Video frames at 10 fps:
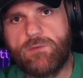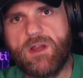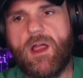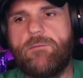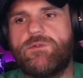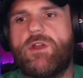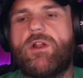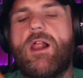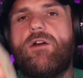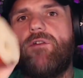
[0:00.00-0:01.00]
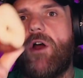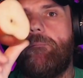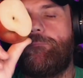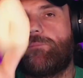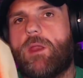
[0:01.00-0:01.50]
Okay, so to clarify,
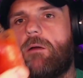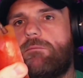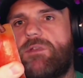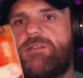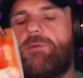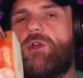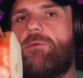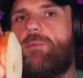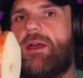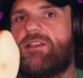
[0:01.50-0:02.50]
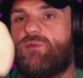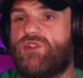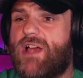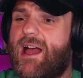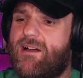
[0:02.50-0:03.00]
these Peekaboo pears,
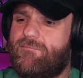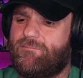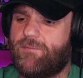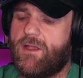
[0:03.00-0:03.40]
which are